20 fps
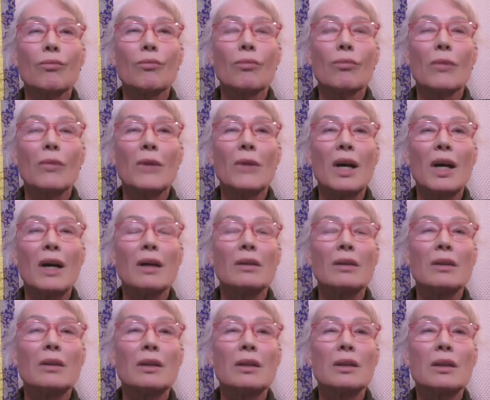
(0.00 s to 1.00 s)

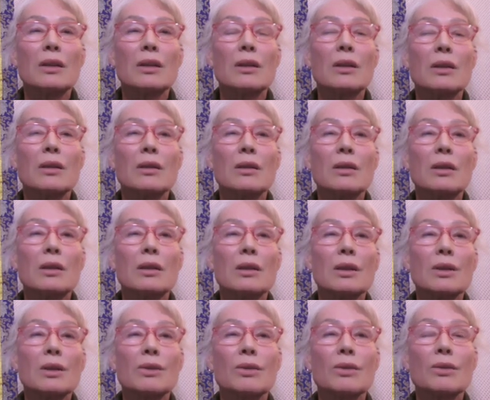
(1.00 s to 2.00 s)
this
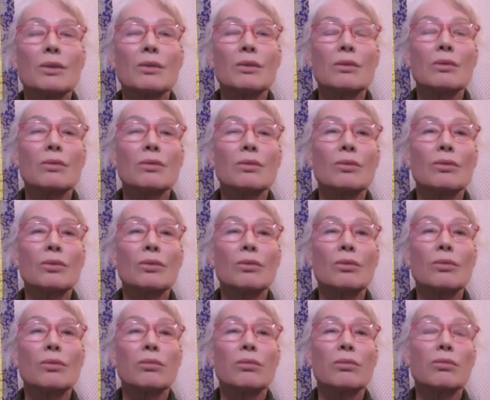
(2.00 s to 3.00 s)
is to
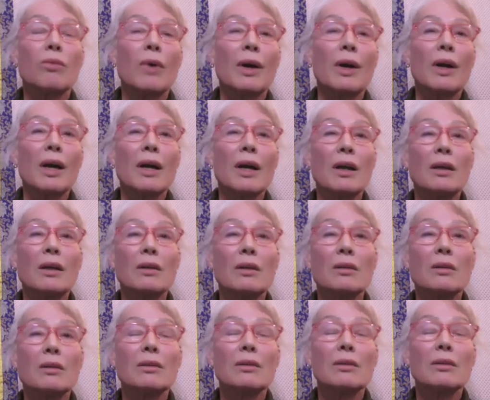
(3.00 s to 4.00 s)
what I
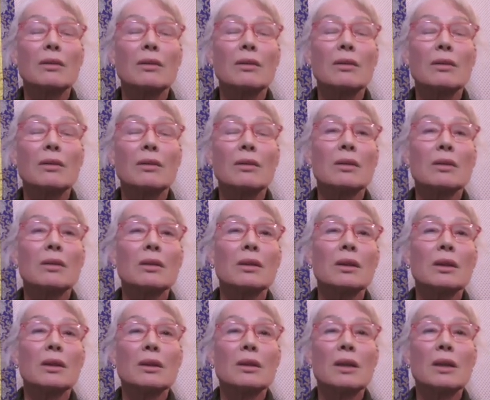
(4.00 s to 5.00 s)

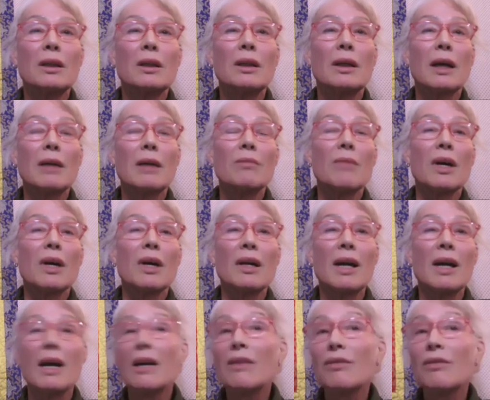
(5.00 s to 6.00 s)
dedicate my life